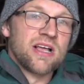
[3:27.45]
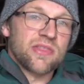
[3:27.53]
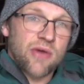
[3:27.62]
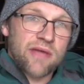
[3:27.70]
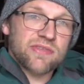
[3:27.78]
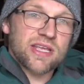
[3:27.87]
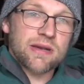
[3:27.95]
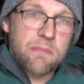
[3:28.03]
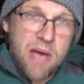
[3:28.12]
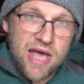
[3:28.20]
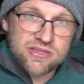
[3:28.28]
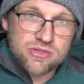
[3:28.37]
they'll have to get a
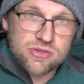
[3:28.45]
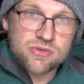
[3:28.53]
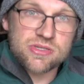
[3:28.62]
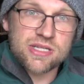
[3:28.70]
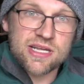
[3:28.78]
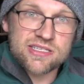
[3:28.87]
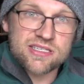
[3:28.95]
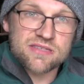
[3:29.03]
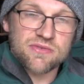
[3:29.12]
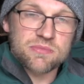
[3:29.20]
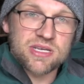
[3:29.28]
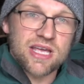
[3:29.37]
master use license
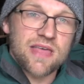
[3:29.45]
for me